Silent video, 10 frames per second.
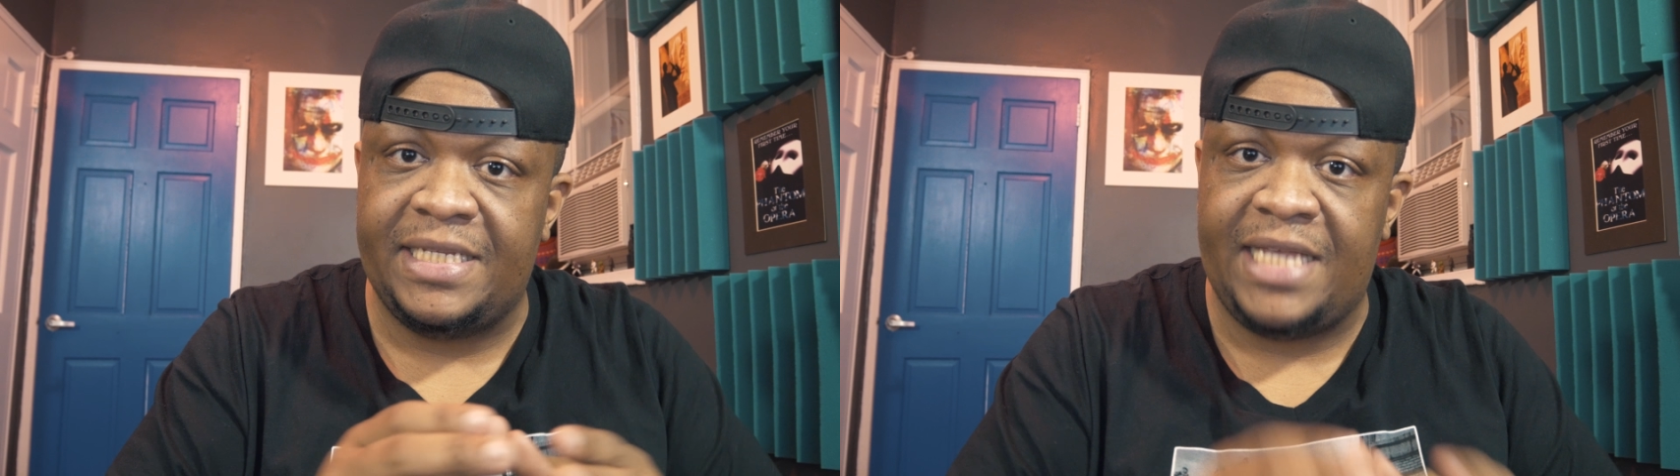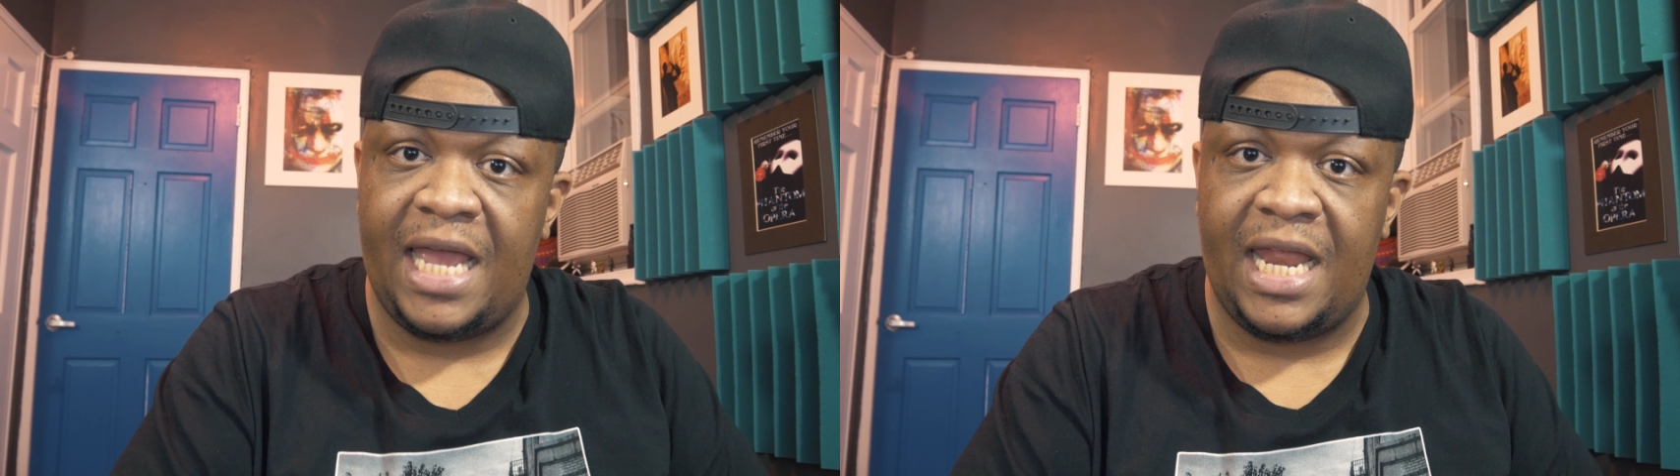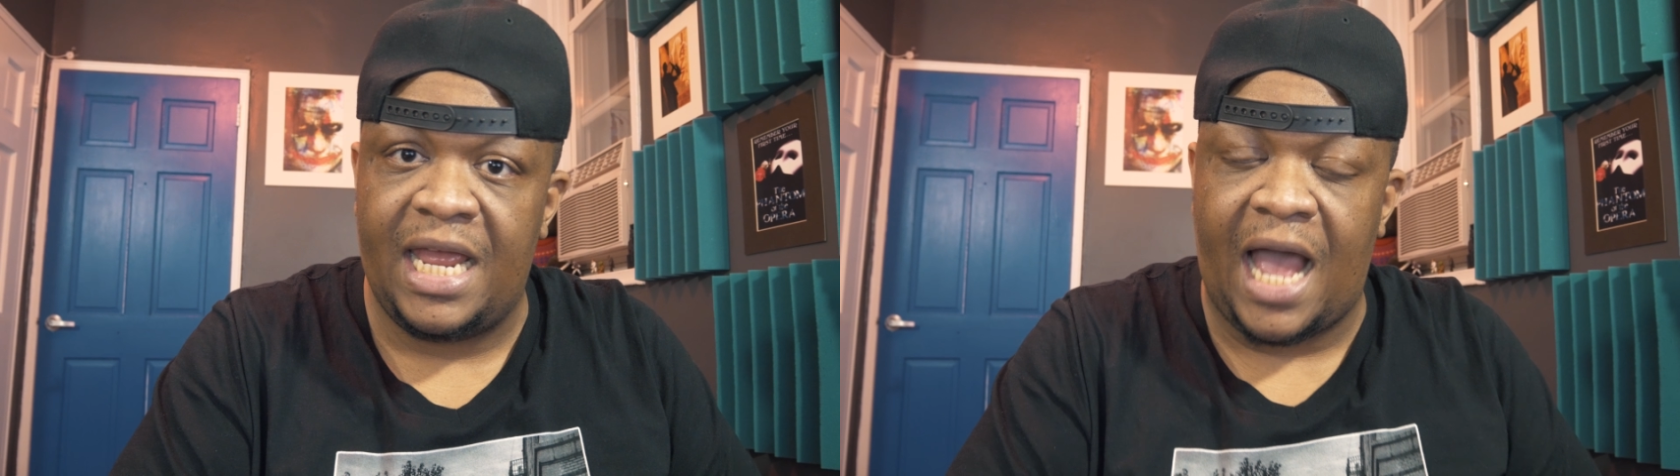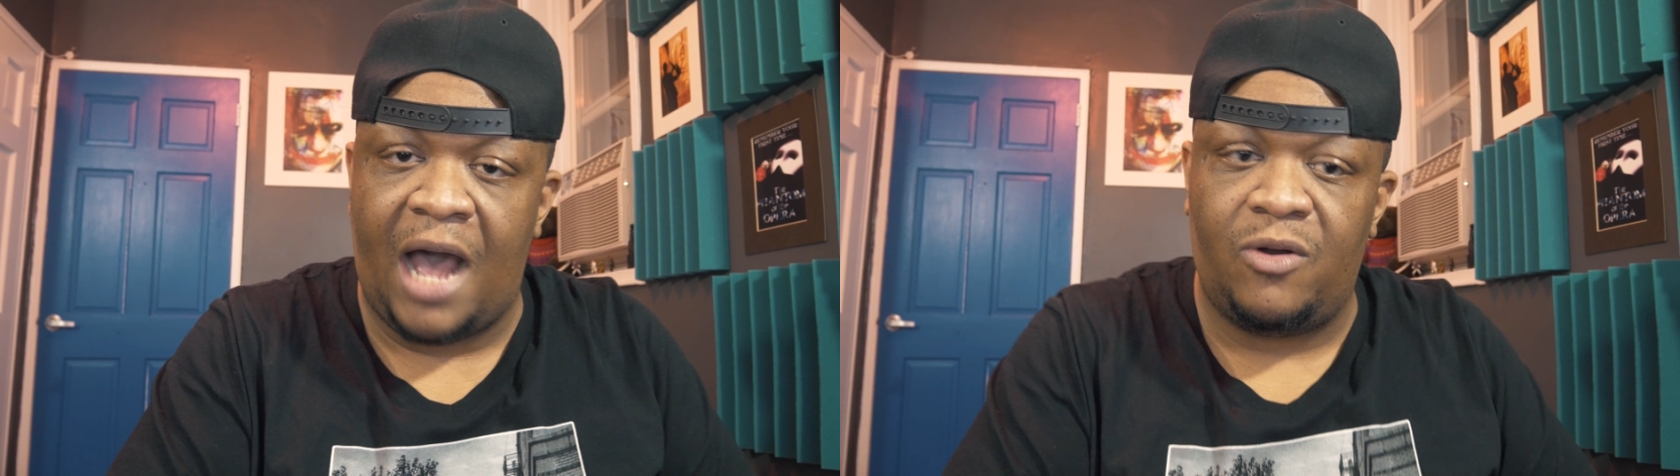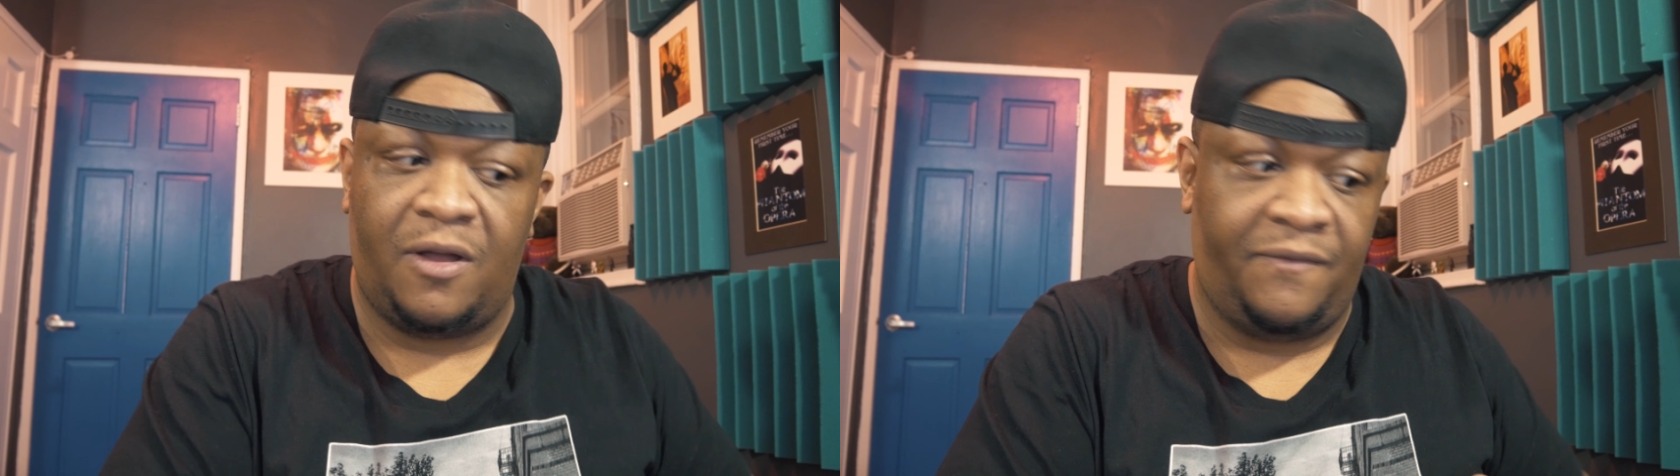getting
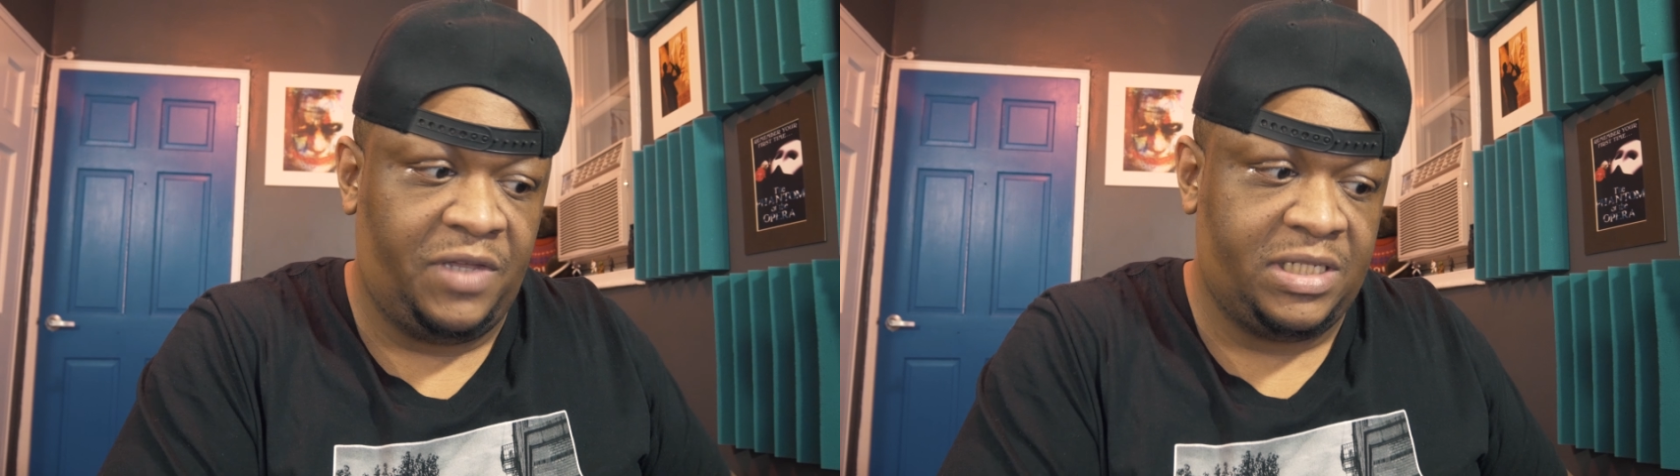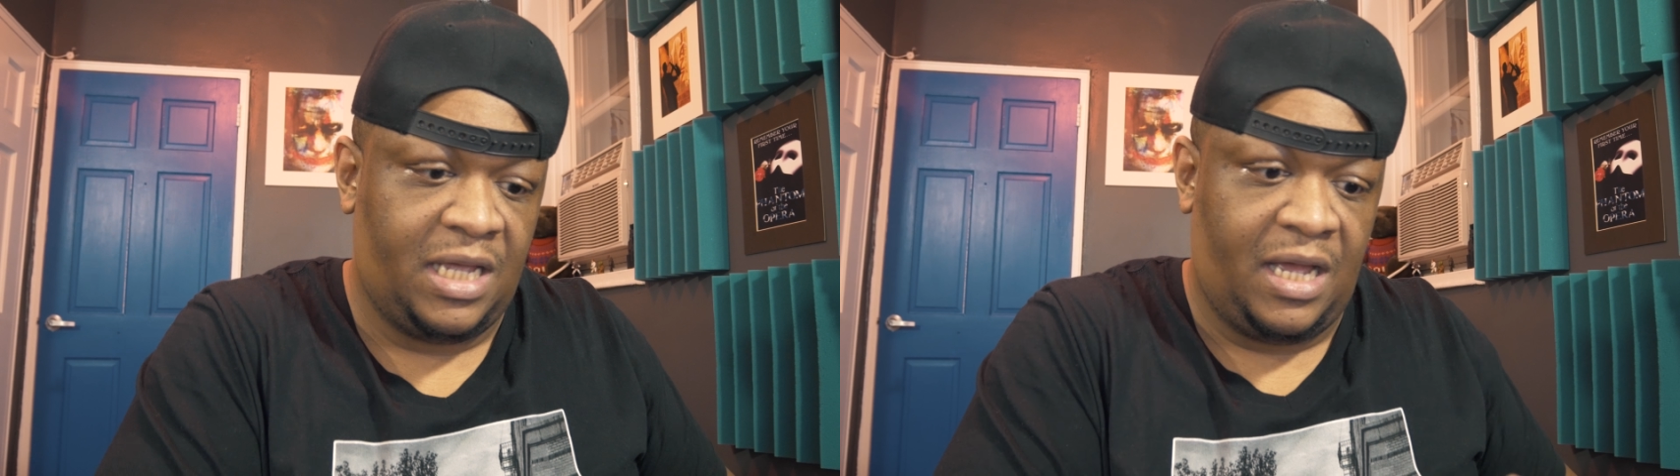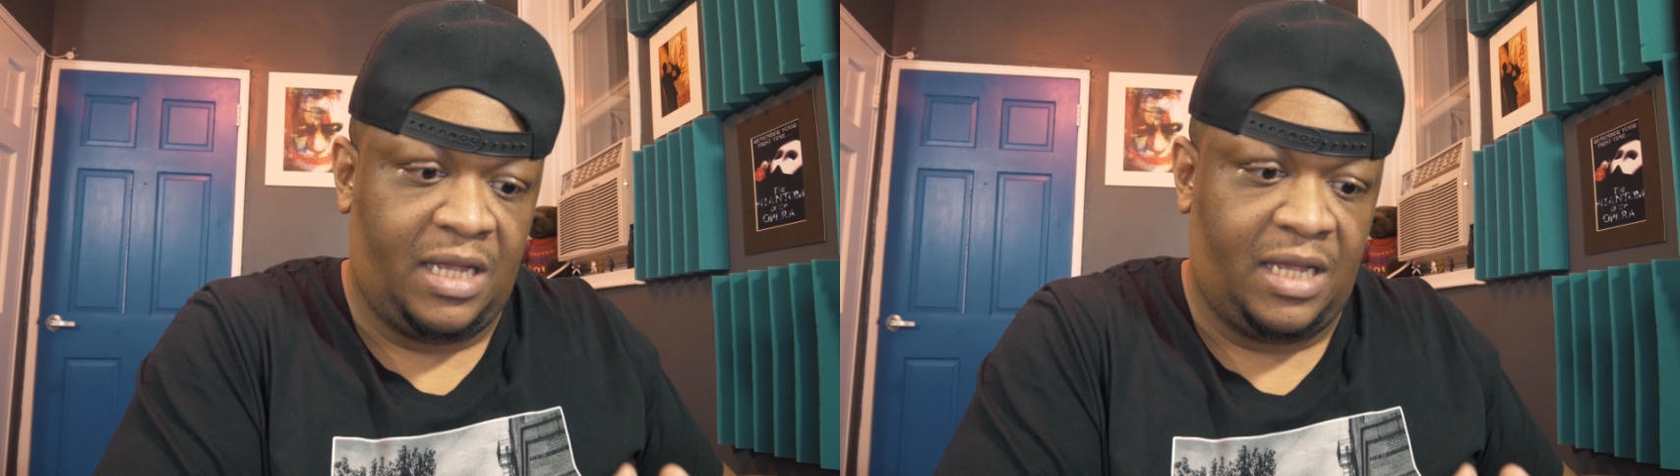out of this